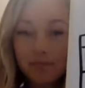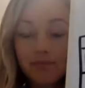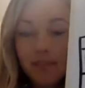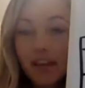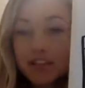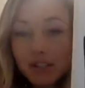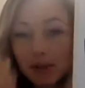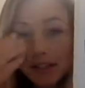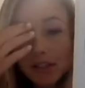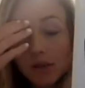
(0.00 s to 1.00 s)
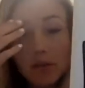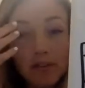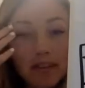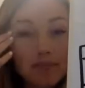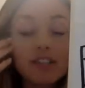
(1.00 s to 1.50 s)
I just wanted to go over
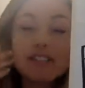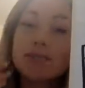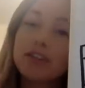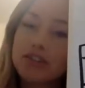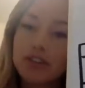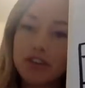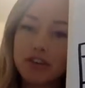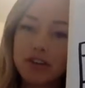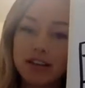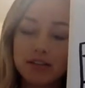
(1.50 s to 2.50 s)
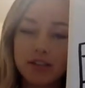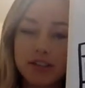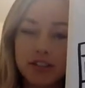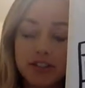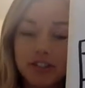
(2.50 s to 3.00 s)
them just to make sure that you kind of
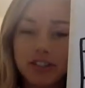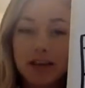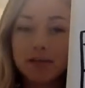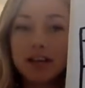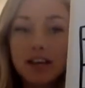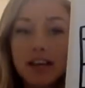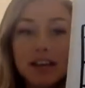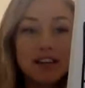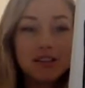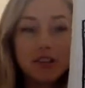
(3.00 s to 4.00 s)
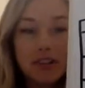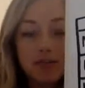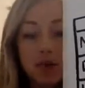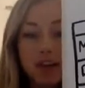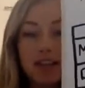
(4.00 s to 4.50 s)
understood them. So the
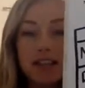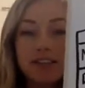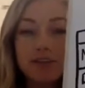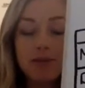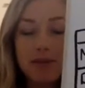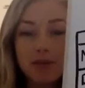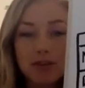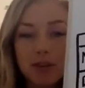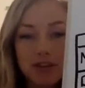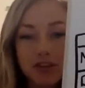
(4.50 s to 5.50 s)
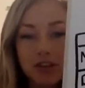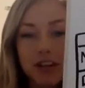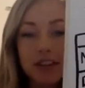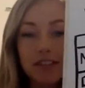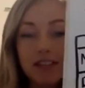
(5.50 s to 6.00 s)
important thing to remember with
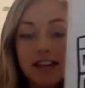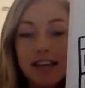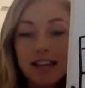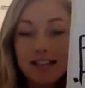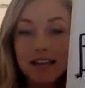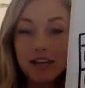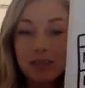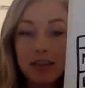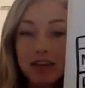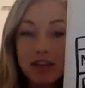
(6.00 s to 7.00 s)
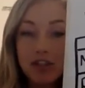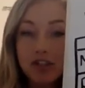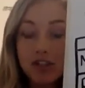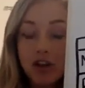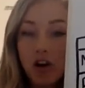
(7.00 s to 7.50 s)
pictographs is that your pictures
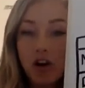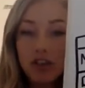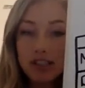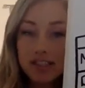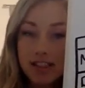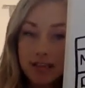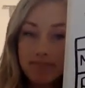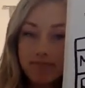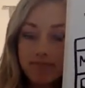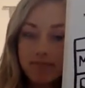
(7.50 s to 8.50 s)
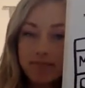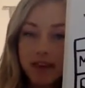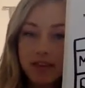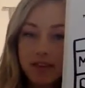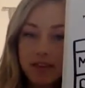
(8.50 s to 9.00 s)
are all the same
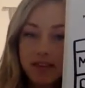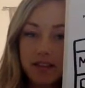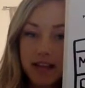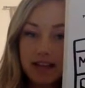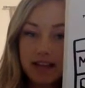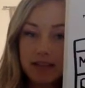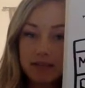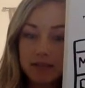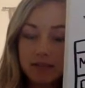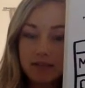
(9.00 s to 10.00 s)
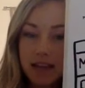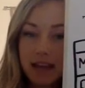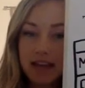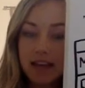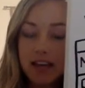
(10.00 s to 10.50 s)
and that they line up,
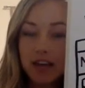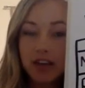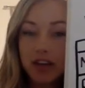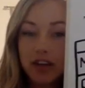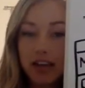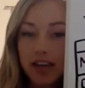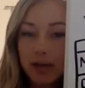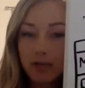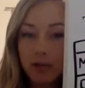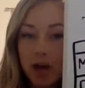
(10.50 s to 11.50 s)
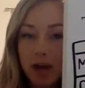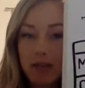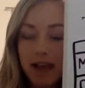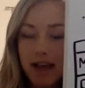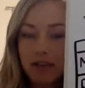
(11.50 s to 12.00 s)
okay? You can't have mom
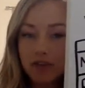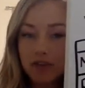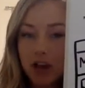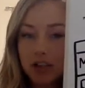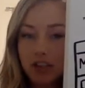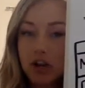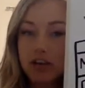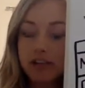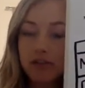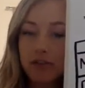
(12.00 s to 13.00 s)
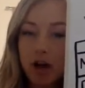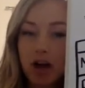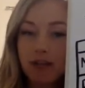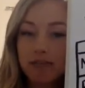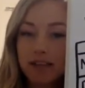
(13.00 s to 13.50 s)
draw stars for
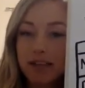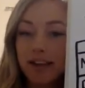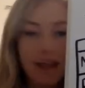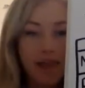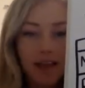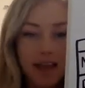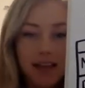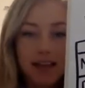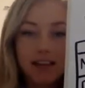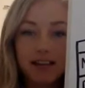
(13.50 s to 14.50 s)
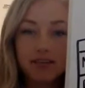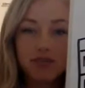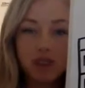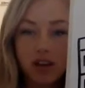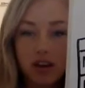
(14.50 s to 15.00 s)
mom and then
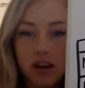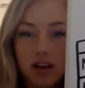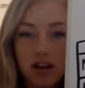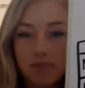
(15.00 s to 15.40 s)
draw